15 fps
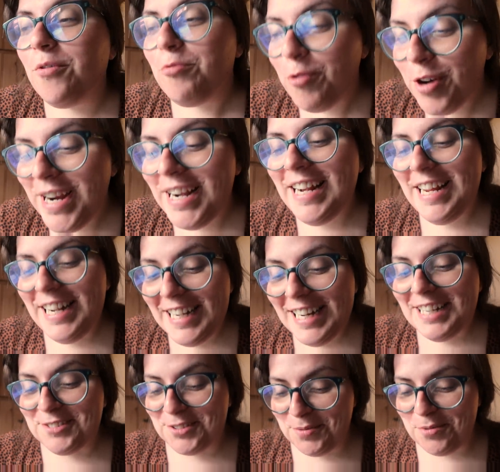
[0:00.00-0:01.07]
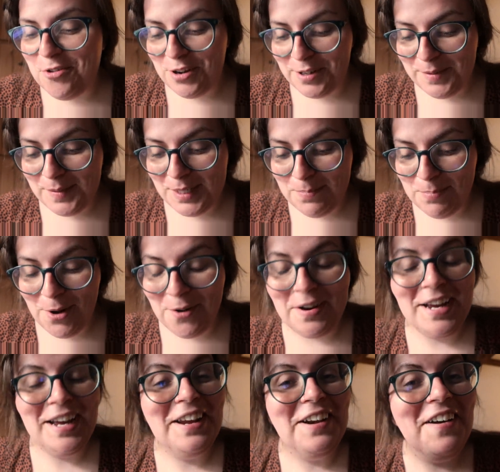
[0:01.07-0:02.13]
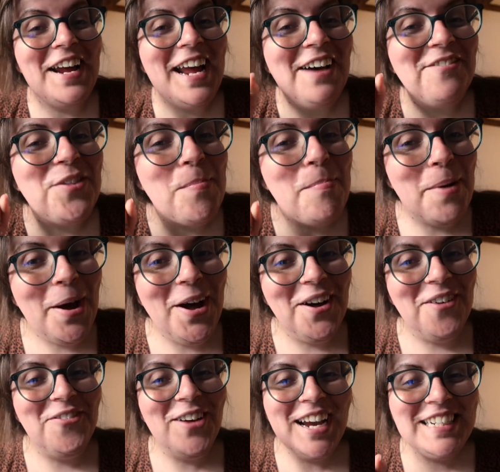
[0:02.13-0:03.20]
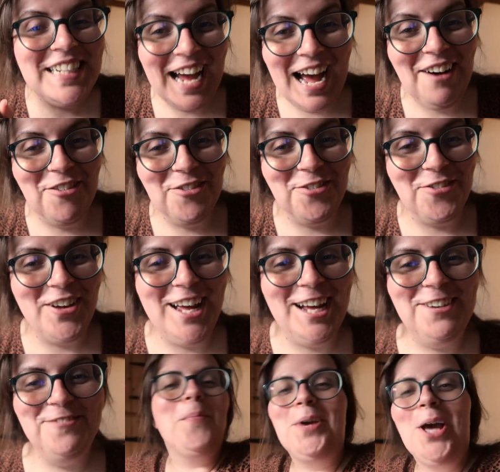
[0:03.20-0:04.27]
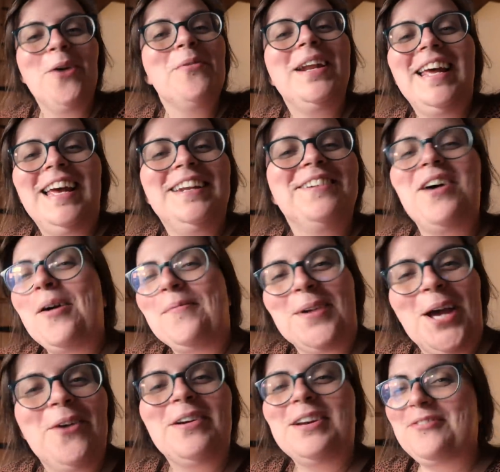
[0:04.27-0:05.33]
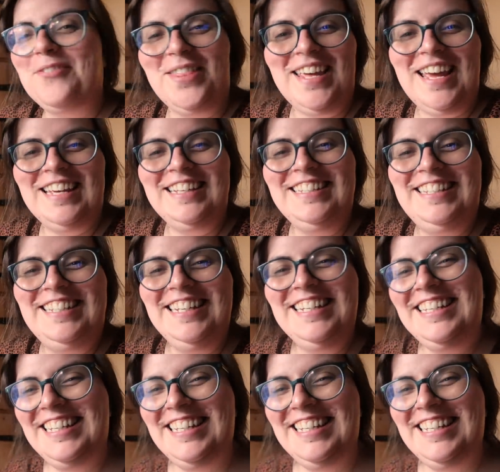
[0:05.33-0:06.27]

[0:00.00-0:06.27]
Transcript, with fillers: are really in need of some Christmas spirit and I have the perfect outfit. I'm going in, I'm going for this.